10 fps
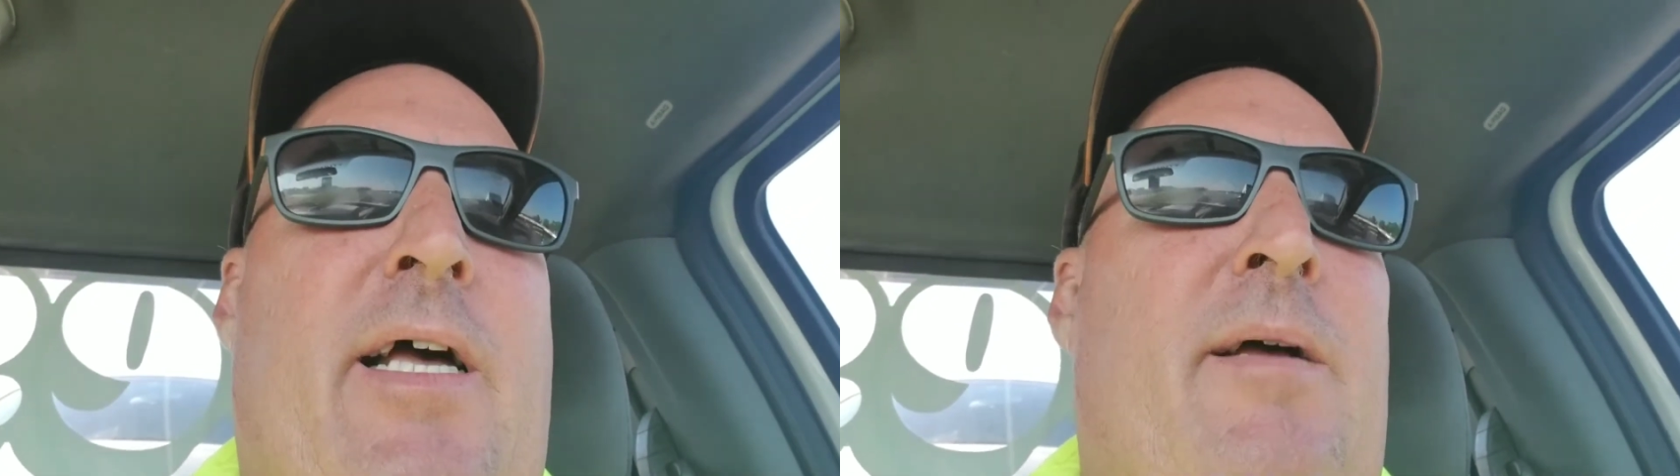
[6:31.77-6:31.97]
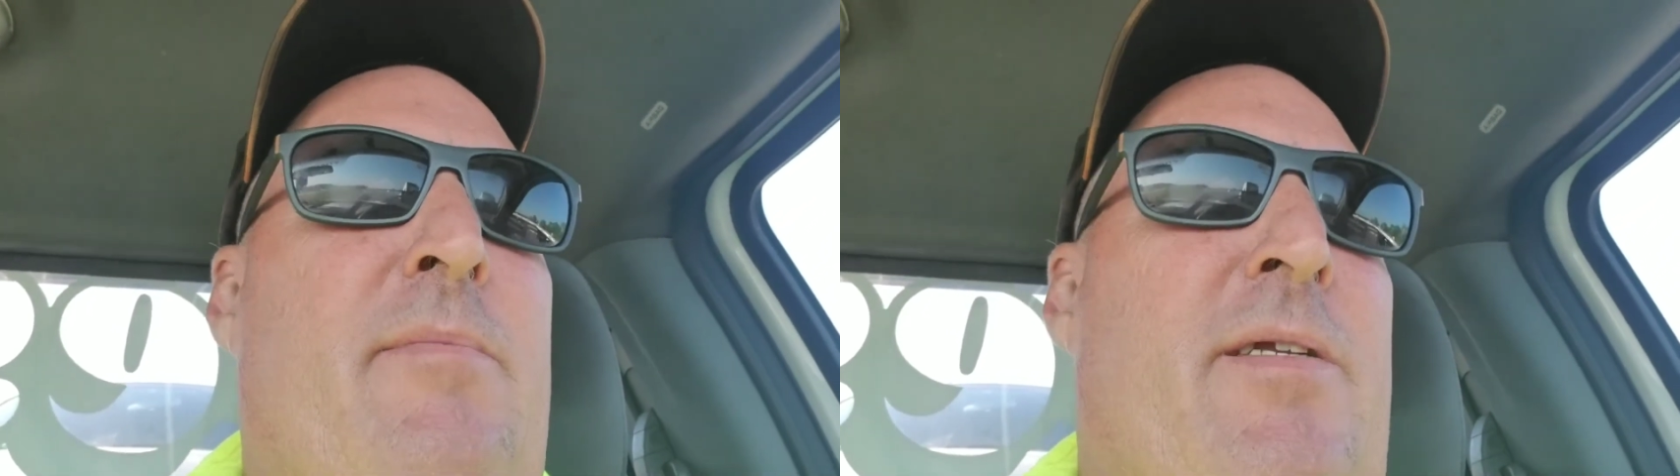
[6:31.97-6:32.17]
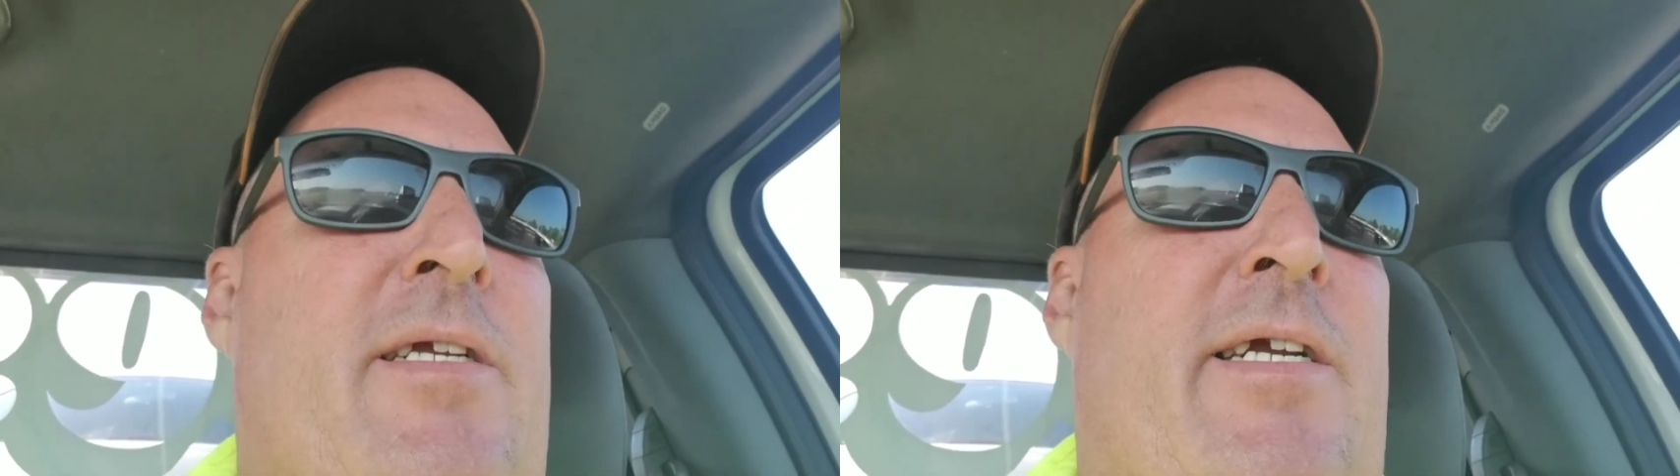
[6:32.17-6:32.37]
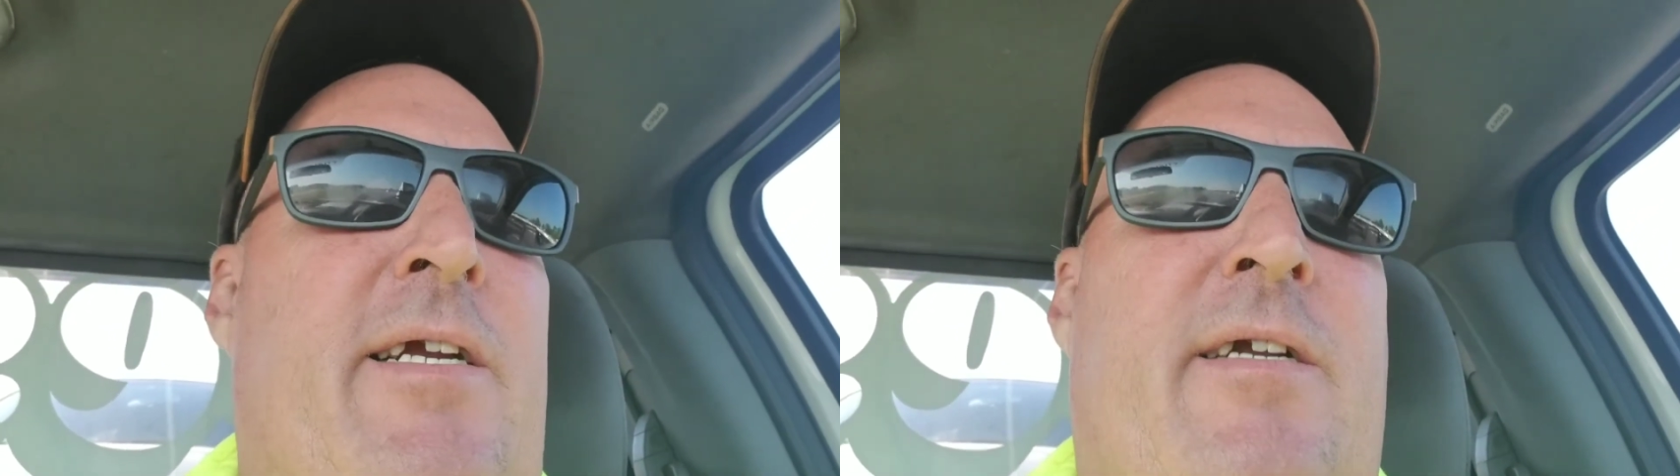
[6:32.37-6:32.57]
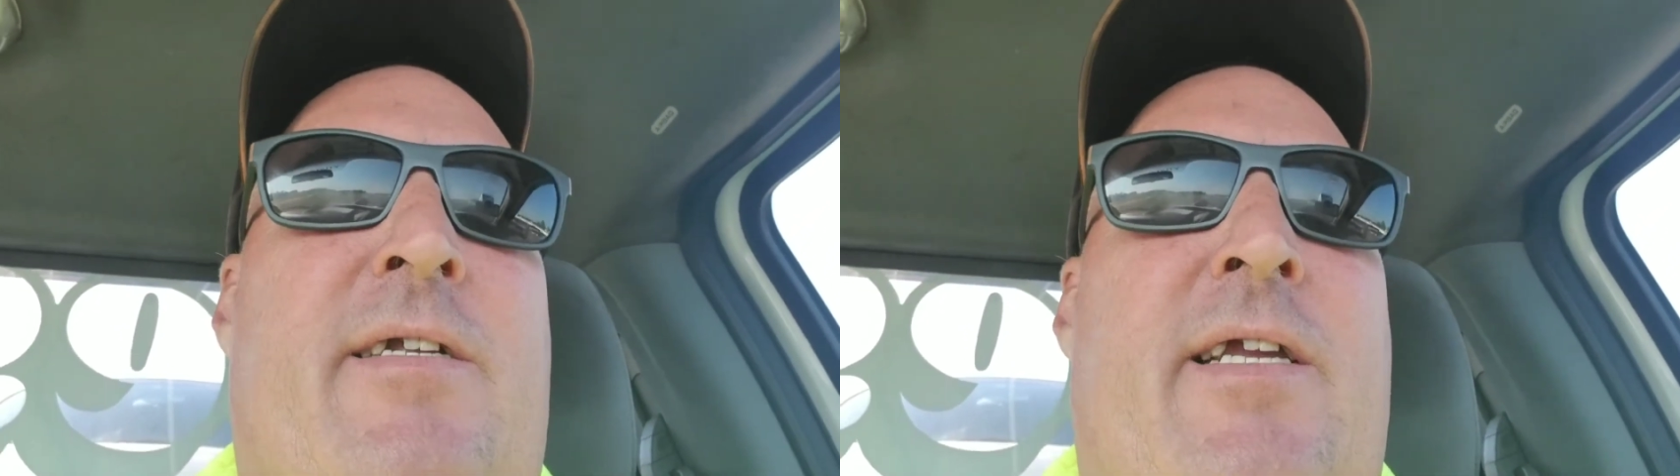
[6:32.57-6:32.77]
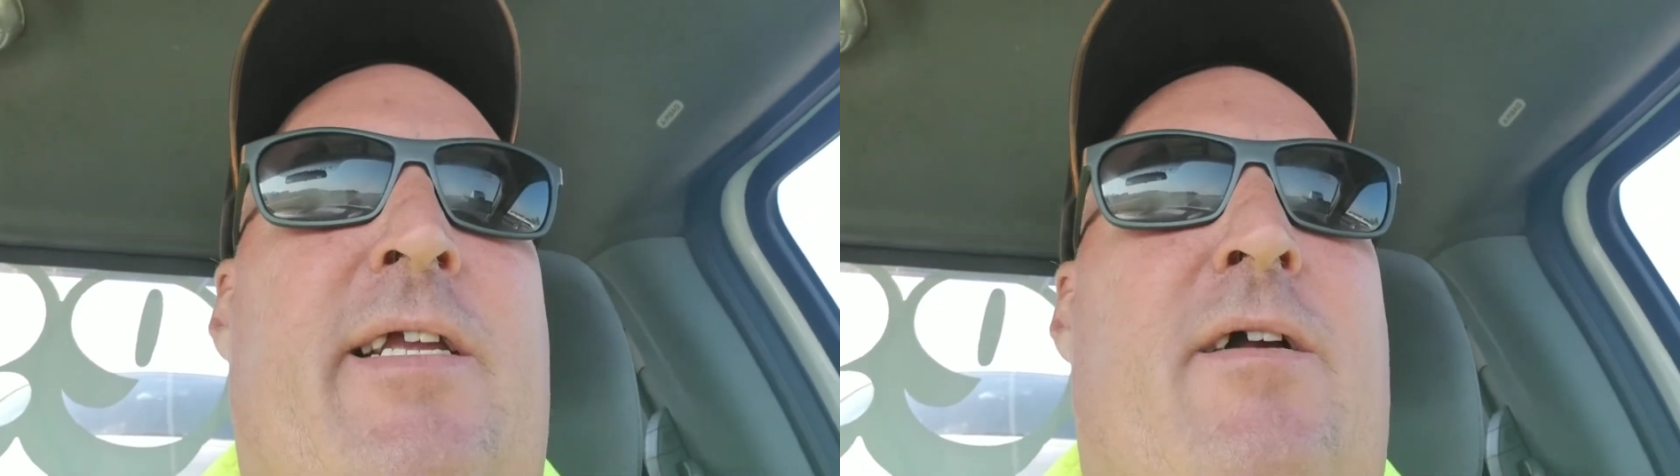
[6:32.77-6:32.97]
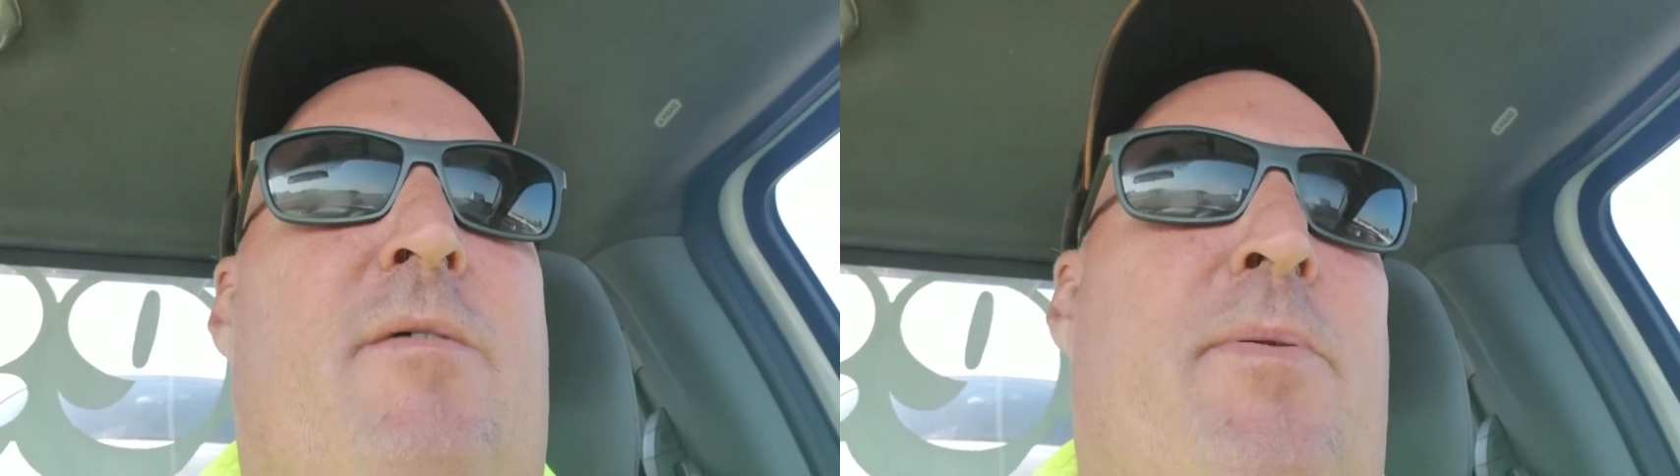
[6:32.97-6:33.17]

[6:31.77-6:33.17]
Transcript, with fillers: I guarantee I'm going